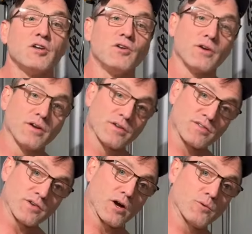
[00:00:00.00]
you're gonna
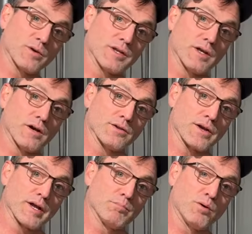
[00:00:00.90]
start with the
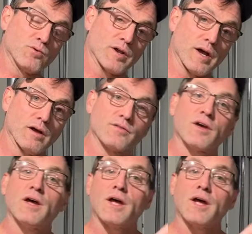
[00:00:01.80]
underhand pull-downs